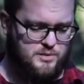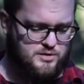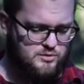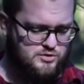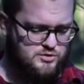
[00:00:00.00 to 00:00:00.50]

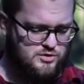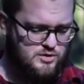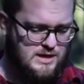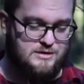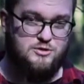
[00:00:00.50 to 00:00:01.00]
produce
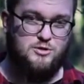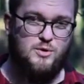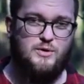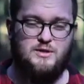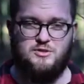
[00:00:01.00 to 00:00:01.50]

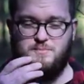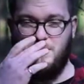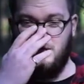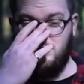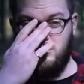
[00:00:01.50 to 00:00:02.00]
endurance,
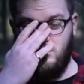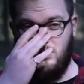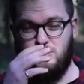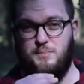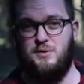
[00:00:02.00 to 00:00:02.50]
but
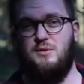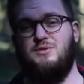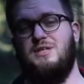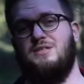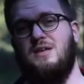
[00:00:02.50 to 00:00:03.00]
endurance
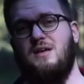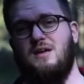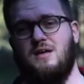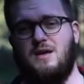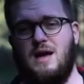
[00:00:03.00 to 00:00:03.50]
produces
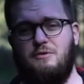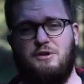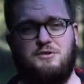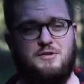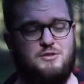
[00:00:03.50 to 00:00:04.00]

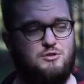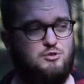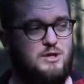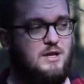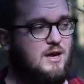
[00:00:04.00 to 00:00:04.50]
character. This
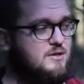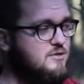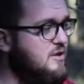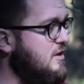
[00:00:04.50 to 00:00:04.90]
tree has